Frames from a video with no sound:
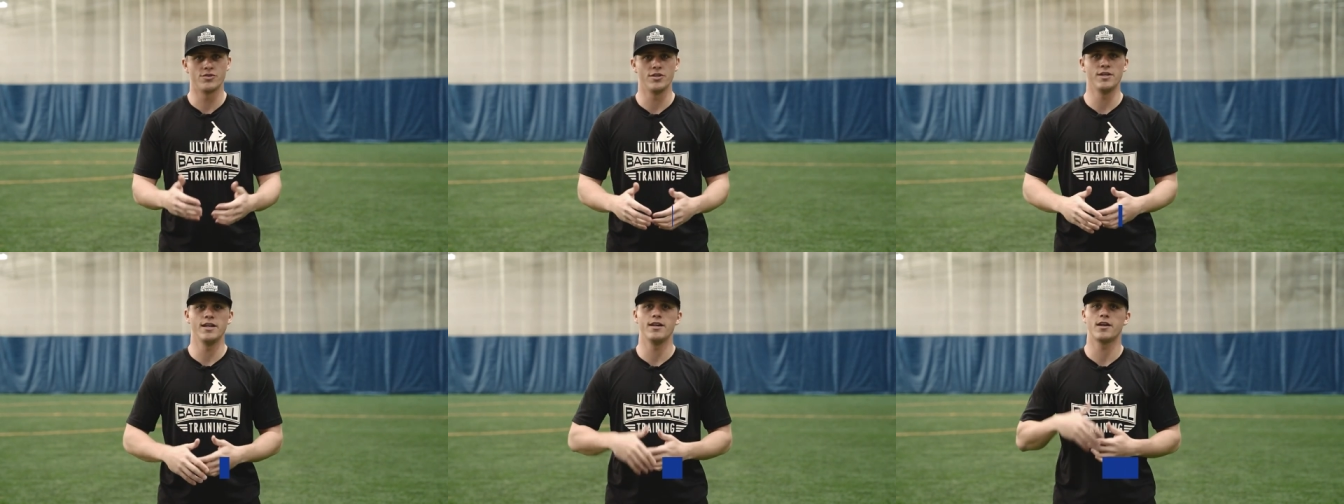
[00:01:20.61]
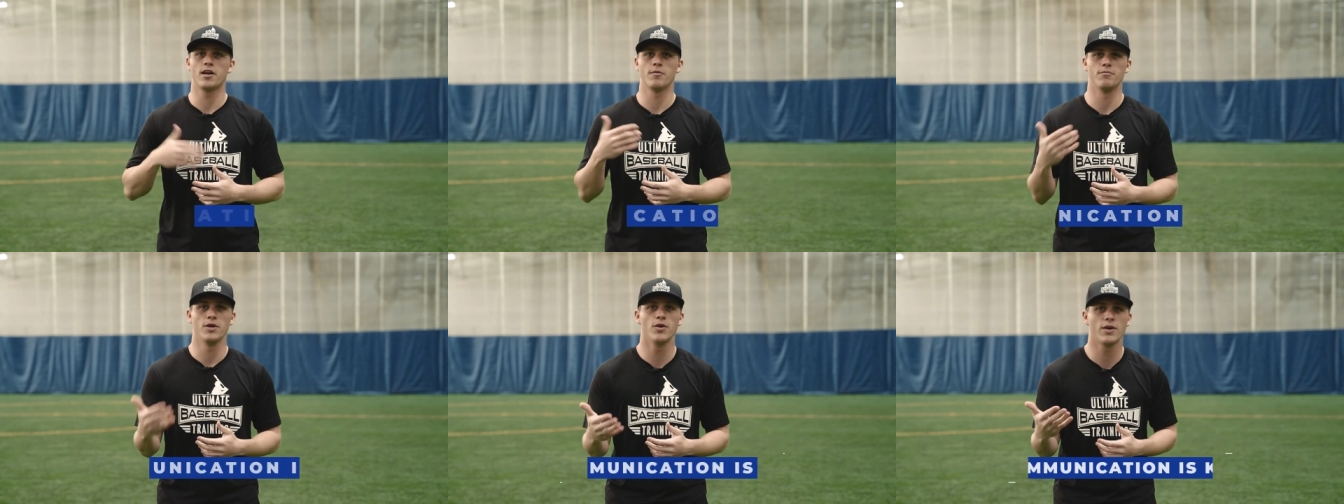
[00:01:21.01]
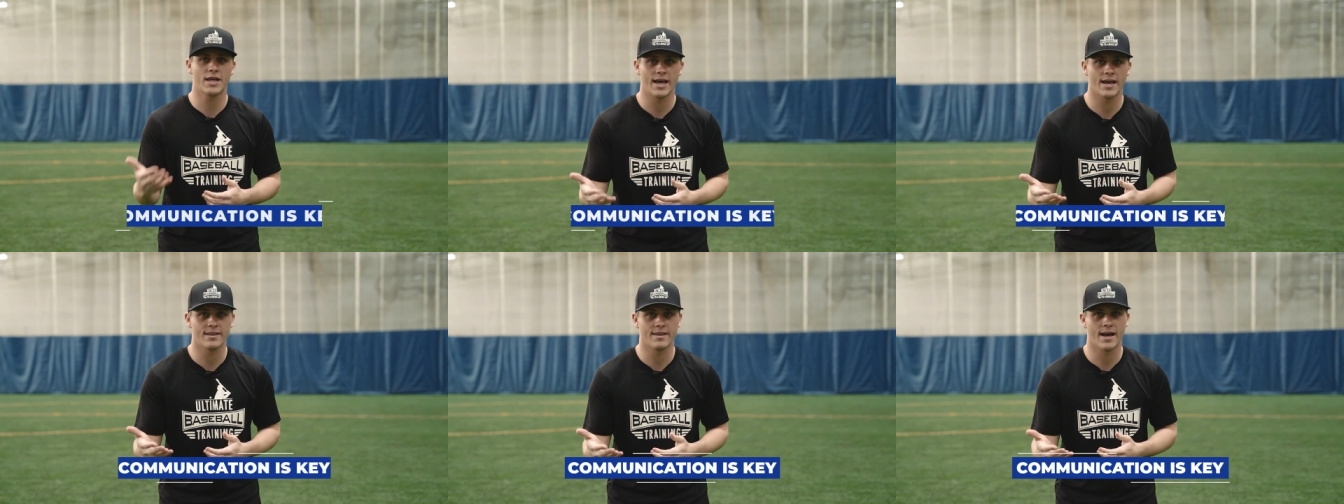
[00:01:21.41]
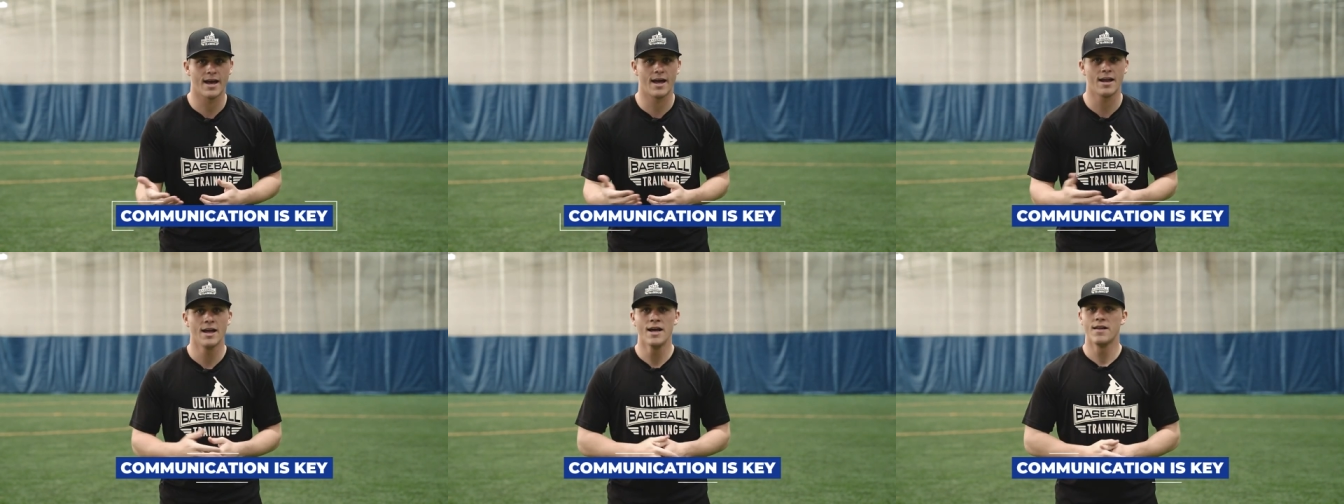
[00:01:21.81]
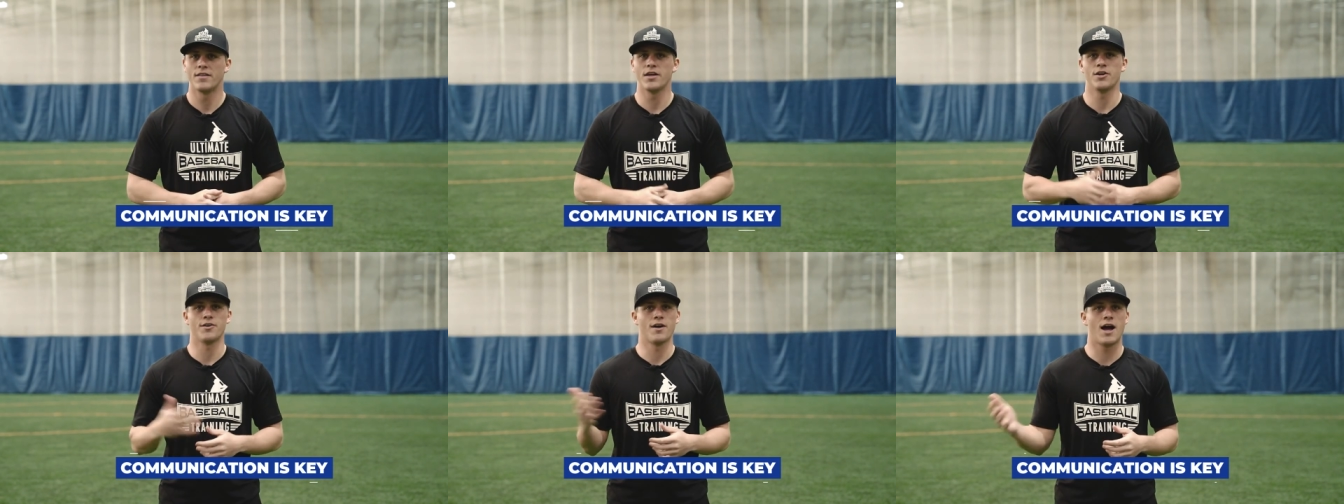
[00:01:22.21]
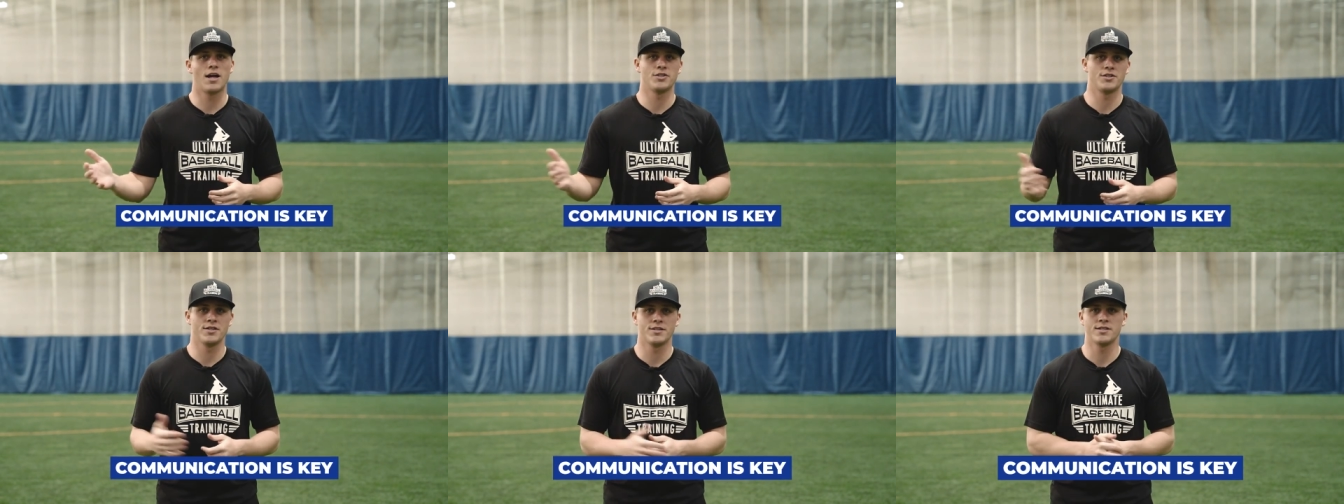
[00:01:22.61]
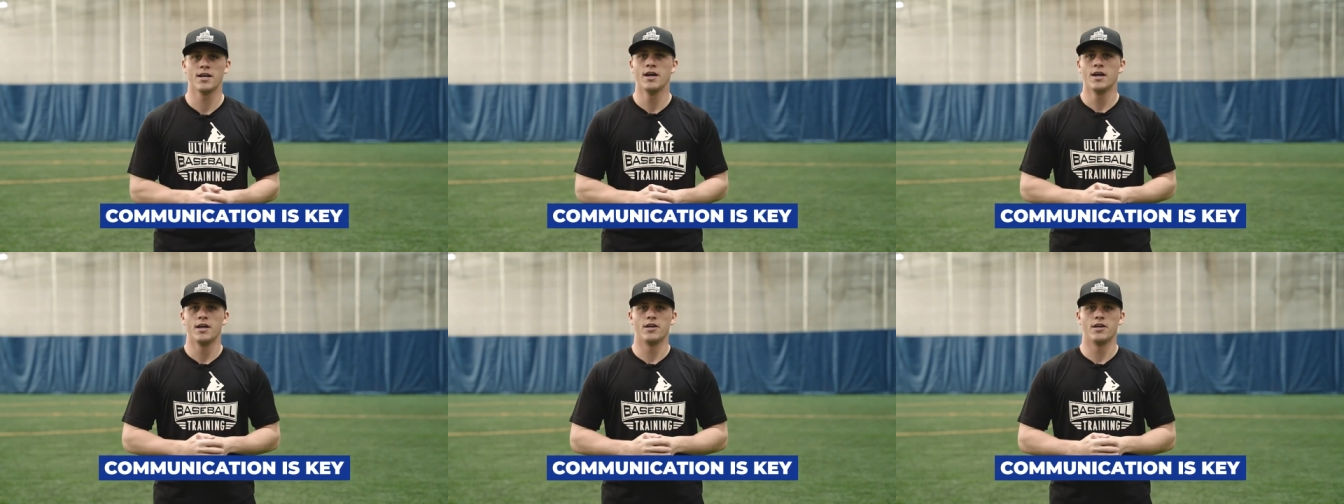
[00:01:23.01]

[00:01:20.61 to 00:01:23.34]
So you need to communicate that you're not just,